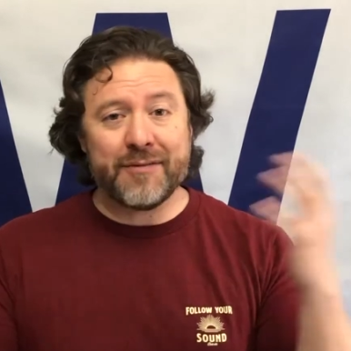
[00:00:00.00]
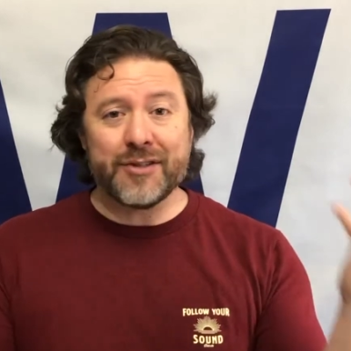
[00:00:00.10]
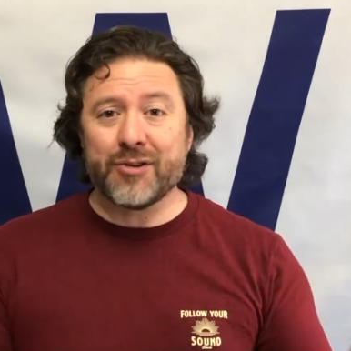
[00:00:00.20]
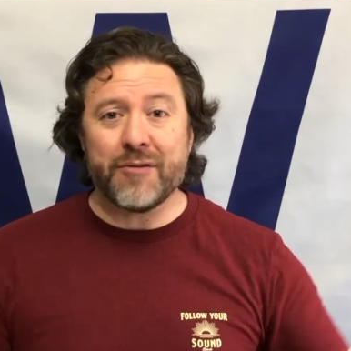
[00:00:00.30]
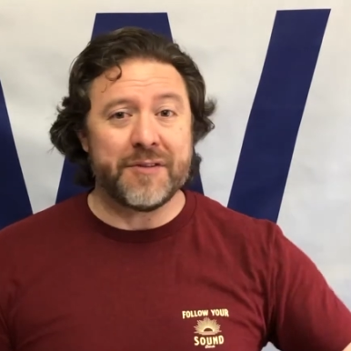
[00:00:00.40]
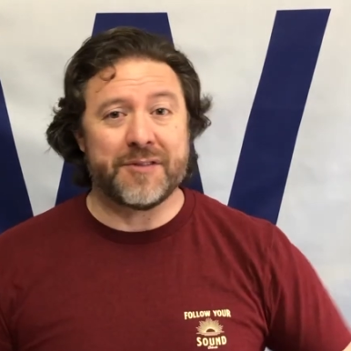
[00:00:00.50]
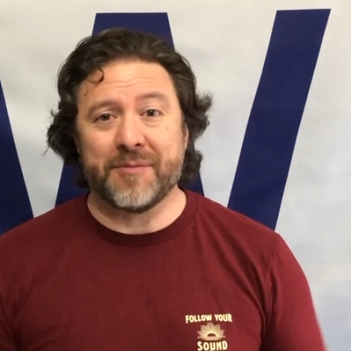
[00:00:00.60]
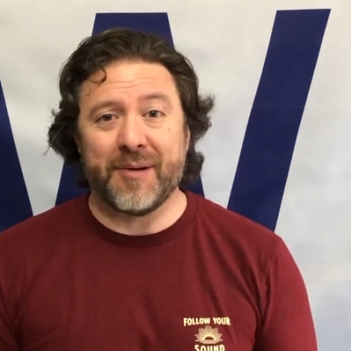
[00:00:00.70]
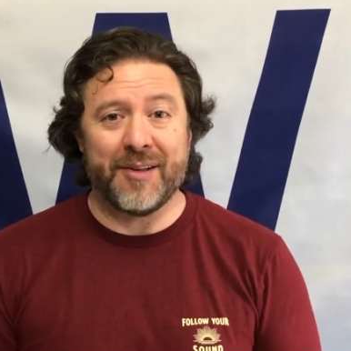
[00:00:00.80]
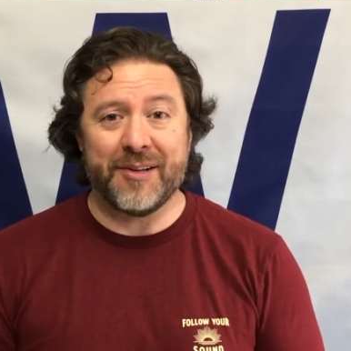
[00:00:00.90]
the trophies
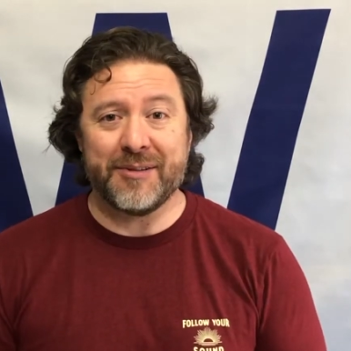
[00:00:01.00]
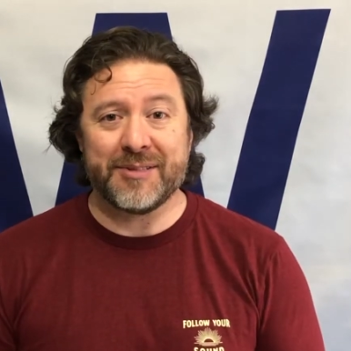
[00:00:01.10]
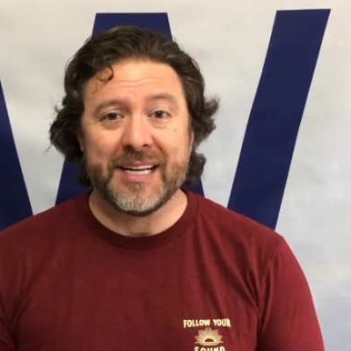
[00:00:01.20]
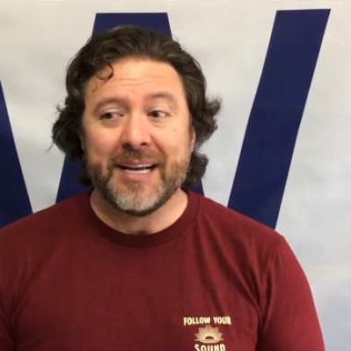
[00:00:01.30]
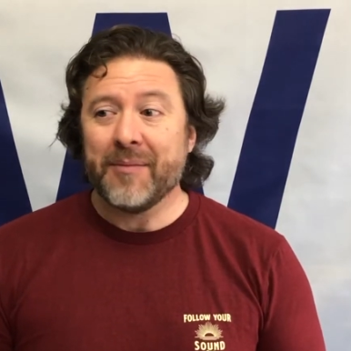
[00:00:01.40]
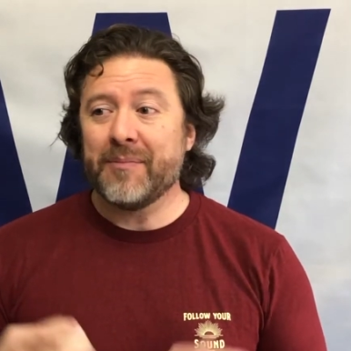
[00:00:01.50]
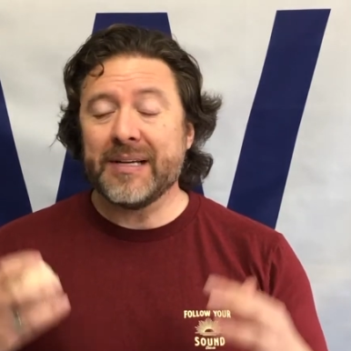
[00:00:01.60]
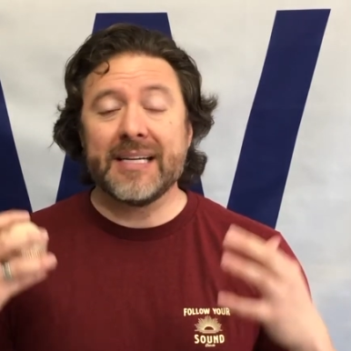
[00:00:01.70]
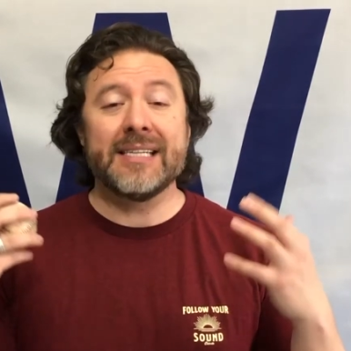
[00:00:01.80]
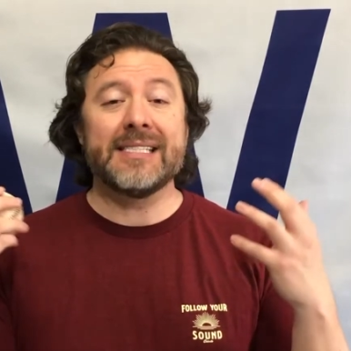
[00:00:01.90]
from all those
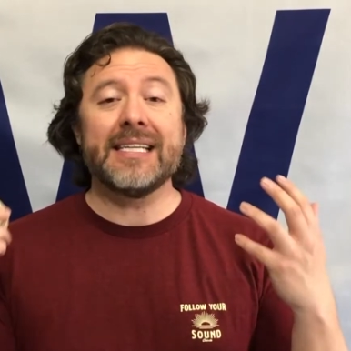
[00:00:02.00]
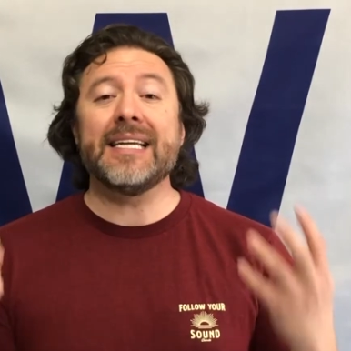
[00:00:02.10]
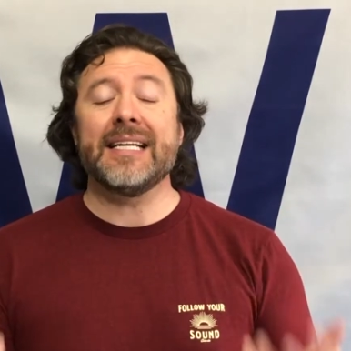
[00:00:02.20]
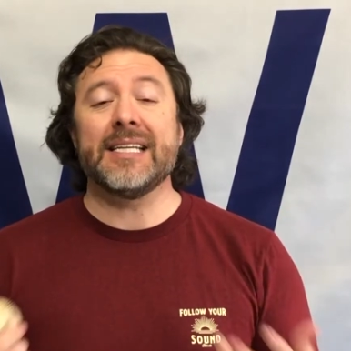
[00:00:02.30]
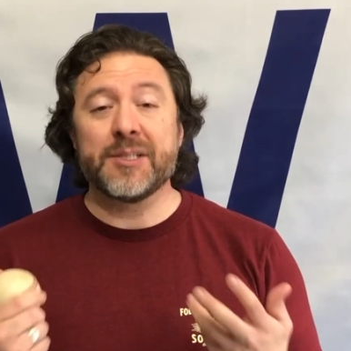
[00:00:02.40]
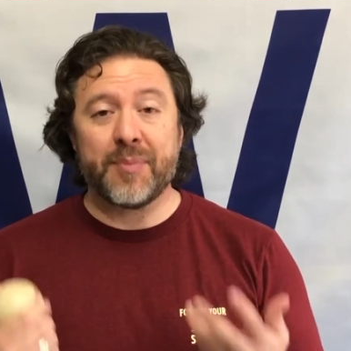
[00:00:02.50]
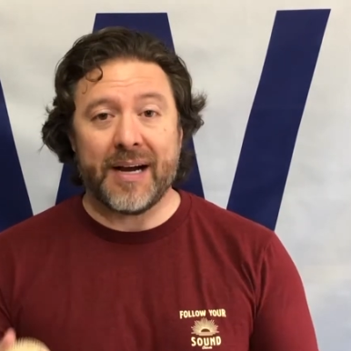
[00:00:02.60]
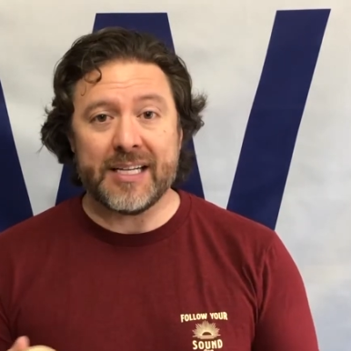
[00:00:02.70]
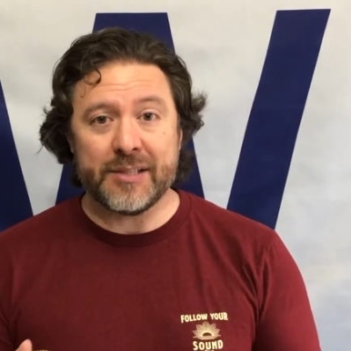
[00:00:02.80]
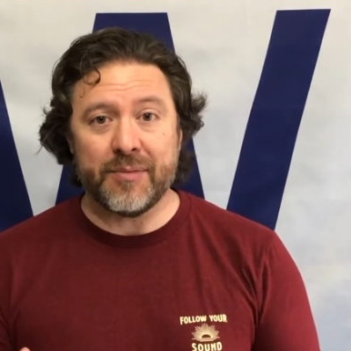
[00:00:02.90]
because it is
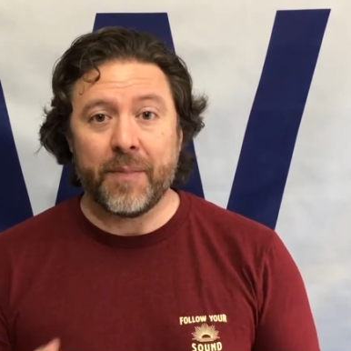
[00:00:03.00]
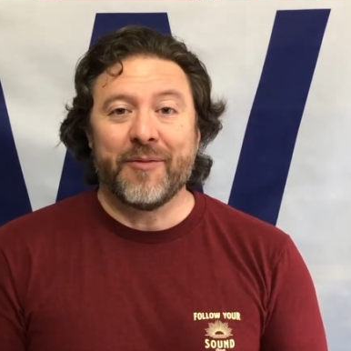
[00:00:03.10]
possible.